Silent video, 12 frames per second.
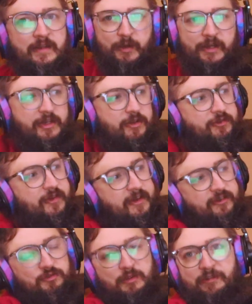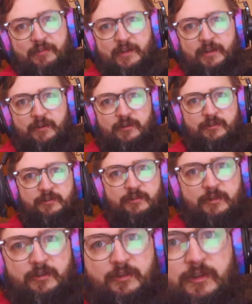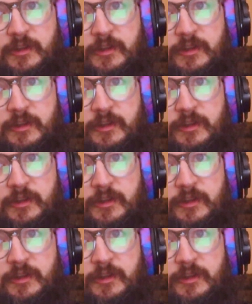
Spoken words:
We're going to use these 3 fingers,